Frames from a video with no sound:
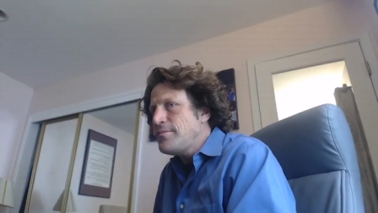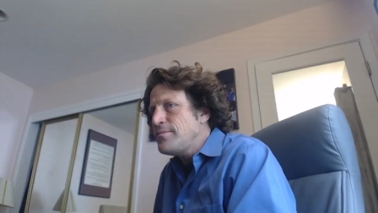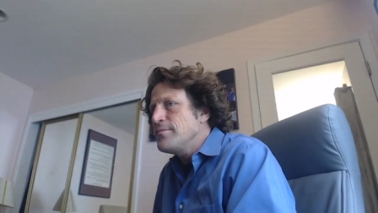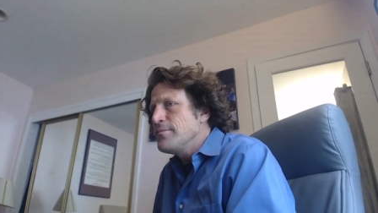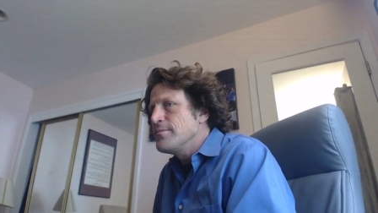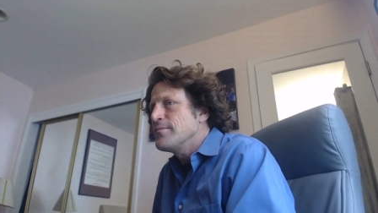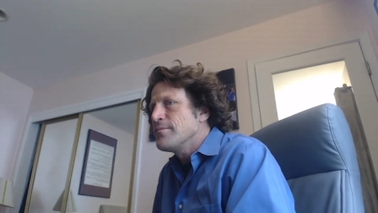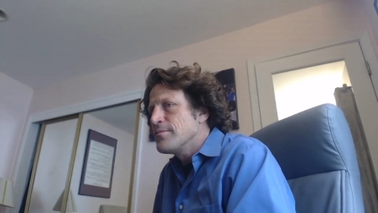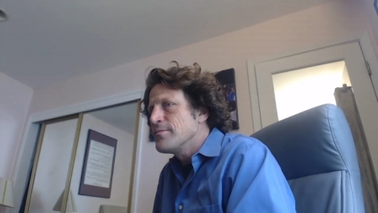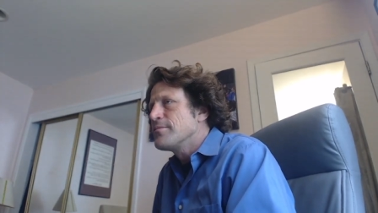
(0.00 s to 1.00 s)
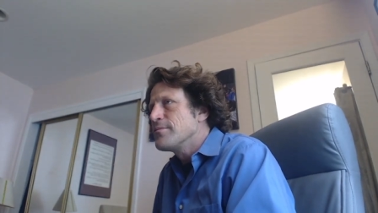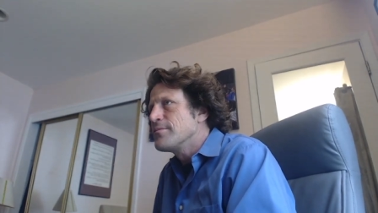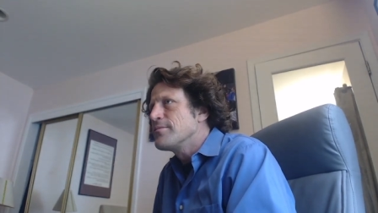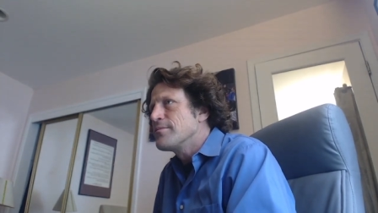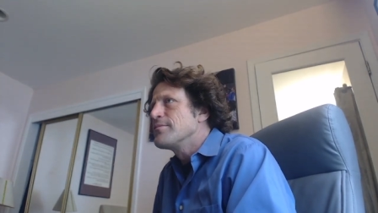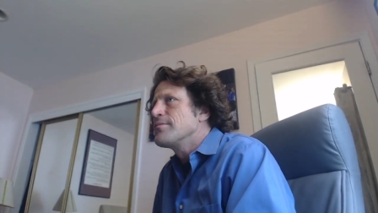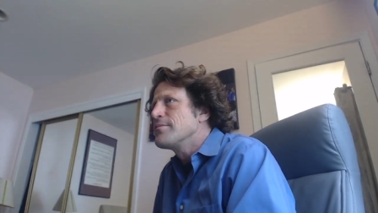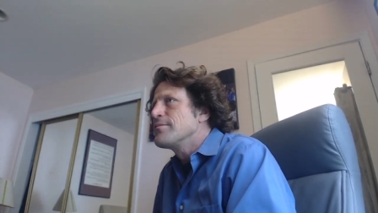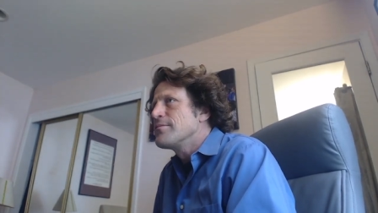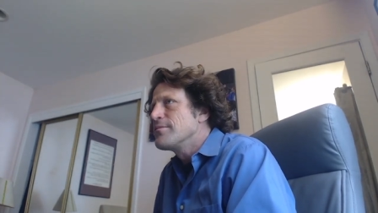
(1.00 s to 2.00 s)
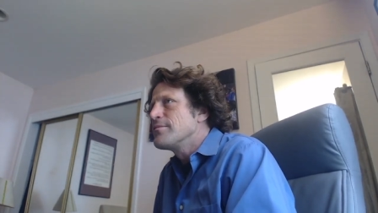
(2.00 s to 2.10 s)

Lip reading: where people would have a chance to